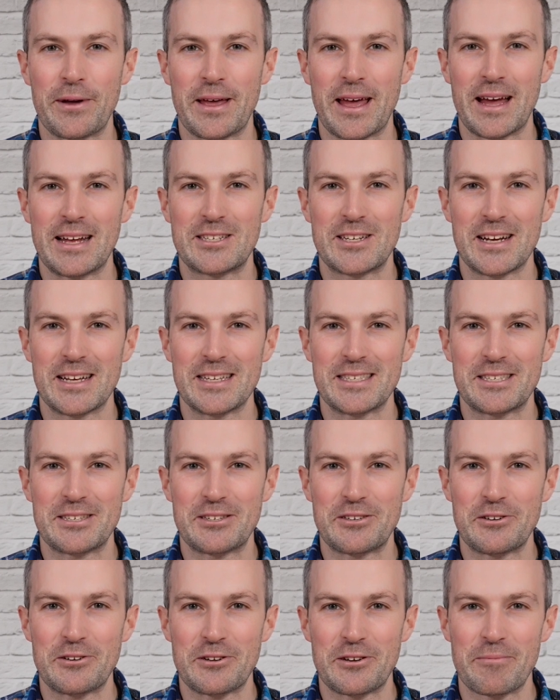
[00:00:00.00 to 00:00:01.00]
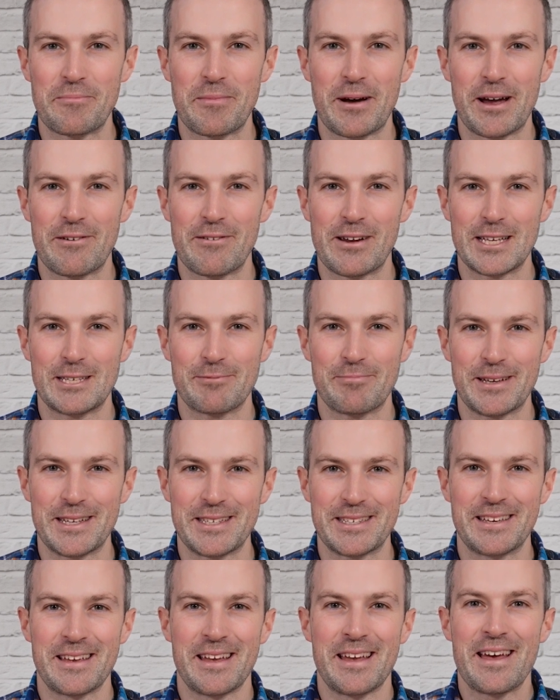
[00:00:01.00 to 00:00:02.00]
get a chance to cook my
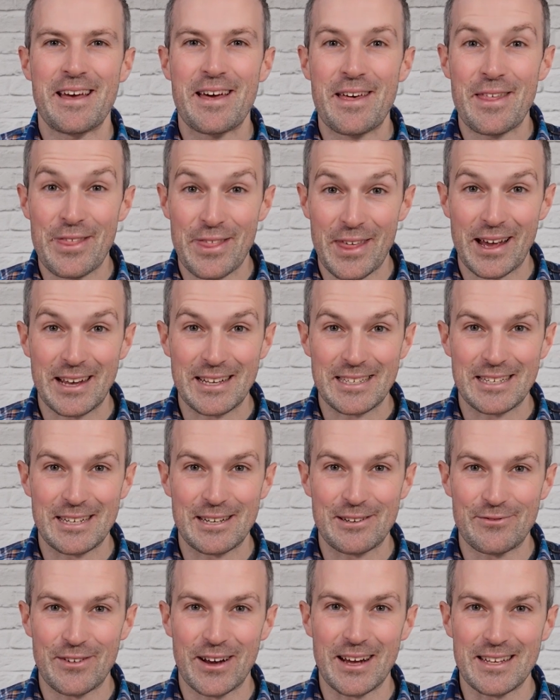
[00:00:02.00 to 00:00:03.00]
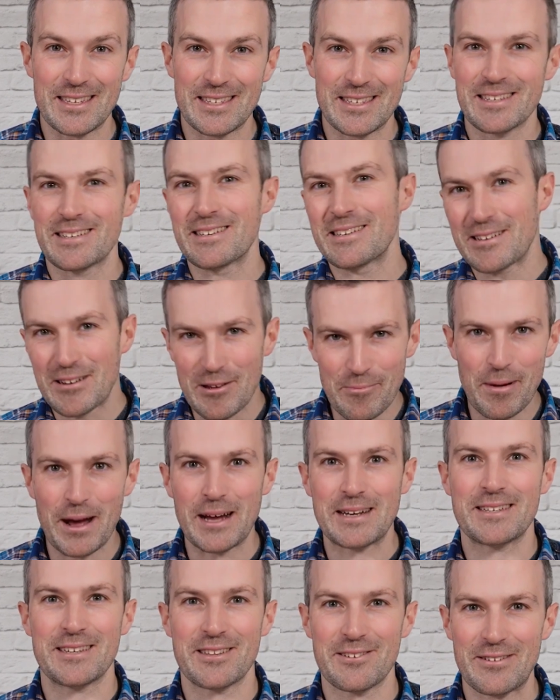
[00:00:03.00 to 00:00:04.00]
recipes. Thanks in advance. Now
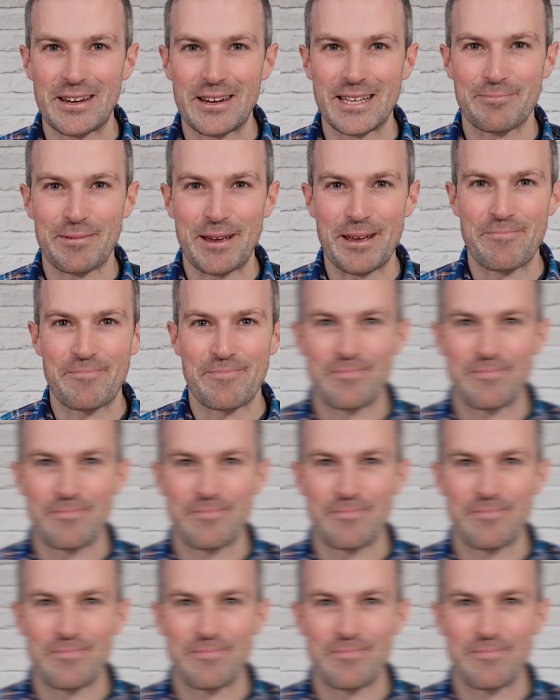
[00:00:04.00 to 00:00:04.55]
back to the recipe.